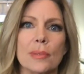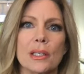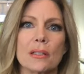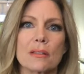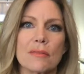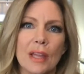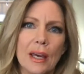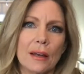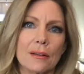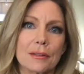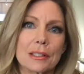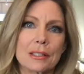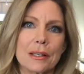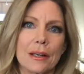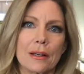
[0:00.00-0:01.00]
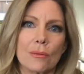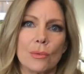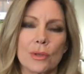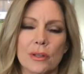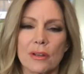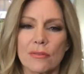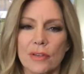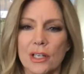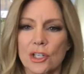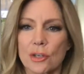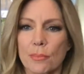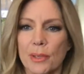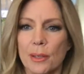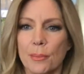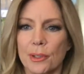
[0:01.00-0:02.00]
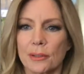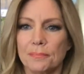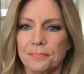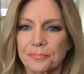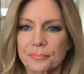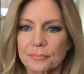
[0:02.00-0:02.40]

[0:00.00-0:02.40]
because of that. It's not a worthy friendship anymore.